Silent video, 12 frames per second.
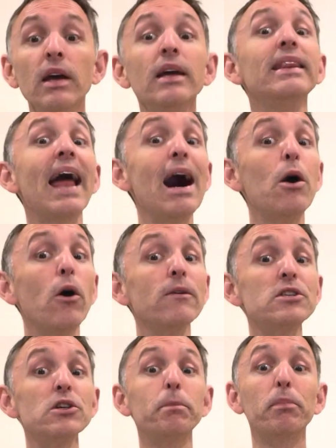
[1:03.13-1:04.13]
Now on
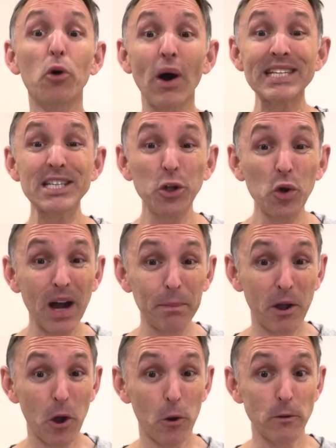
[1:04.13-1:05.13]
to price lookup
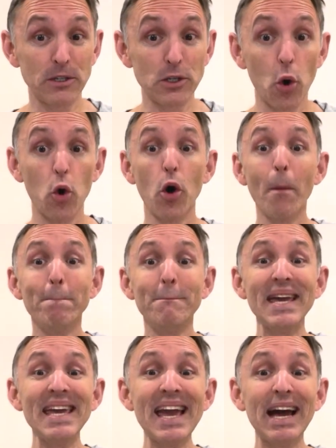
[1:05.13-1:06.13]
codes, or
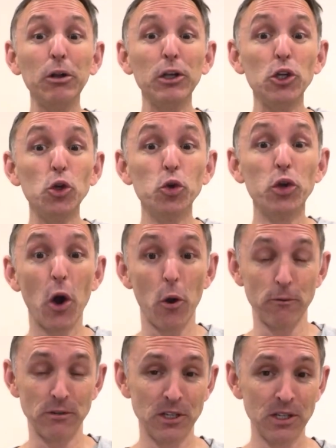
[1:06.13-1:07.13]
PLU
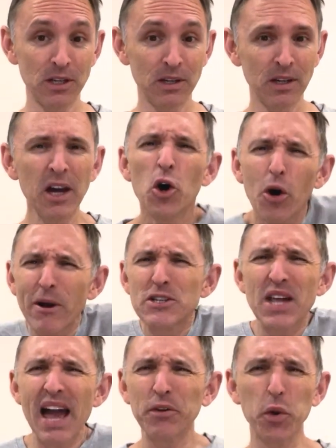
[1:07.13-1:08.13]
codes.
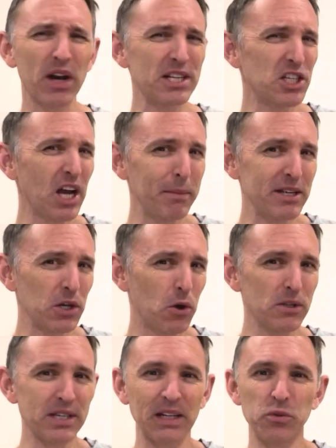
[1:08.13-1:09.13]
Almost everyone has come into
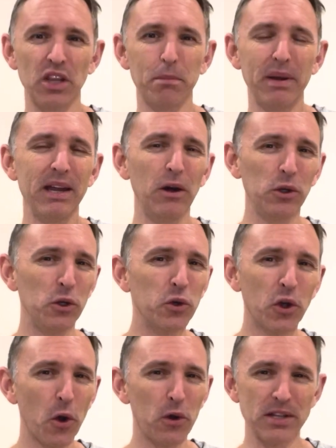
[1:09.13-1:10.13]
contact with a PLU
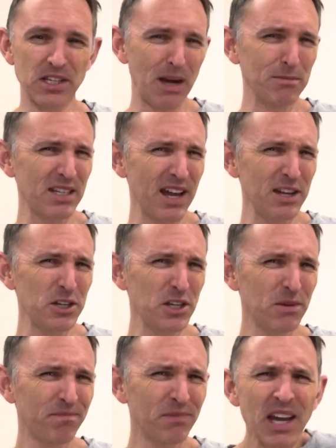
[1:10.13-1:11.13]
code at some stage.
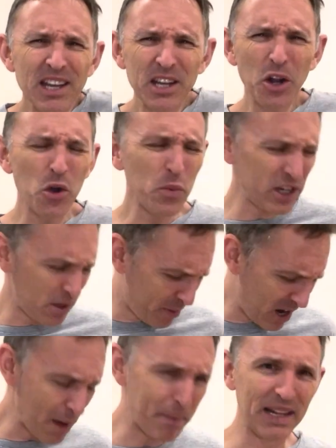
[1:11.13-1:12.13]
You know, when you
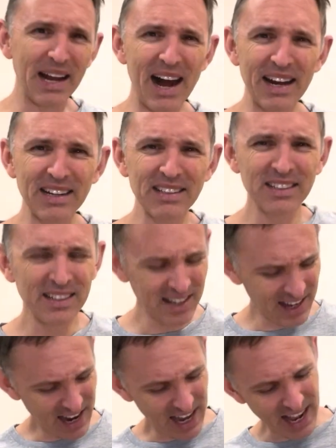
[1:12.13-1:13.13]
buy a banana,
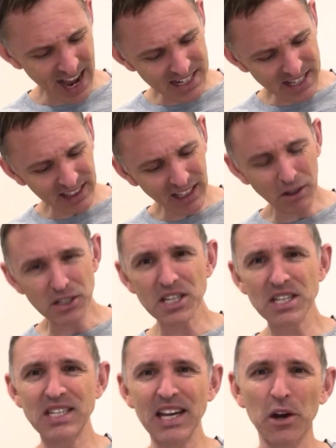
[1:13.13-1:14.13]
and it has that little
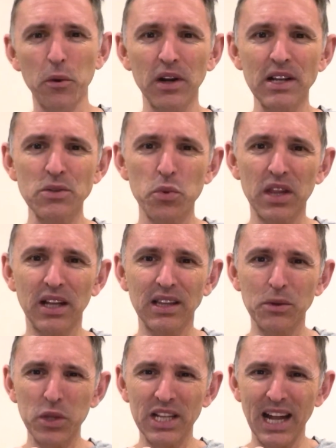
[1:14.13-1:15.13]
sticker on it
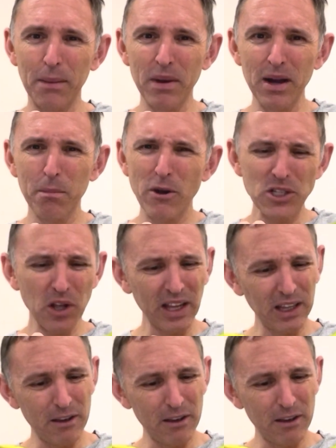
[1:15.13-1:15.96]
with a number, most likely